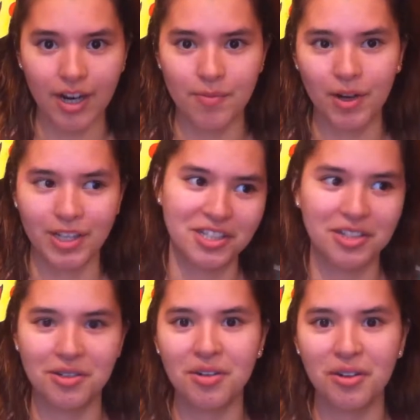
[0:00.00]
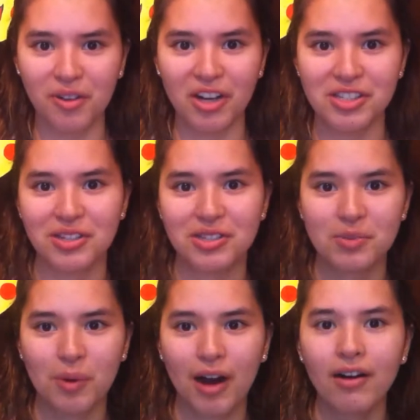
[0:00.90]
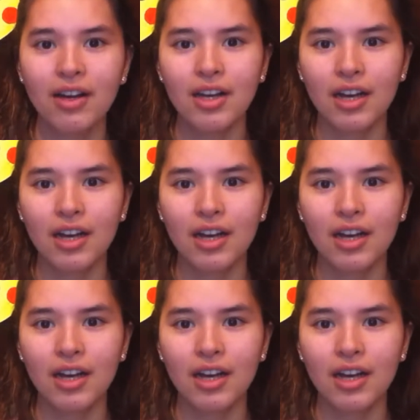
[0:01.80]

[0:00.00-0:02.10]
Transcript: I need to revise those as well.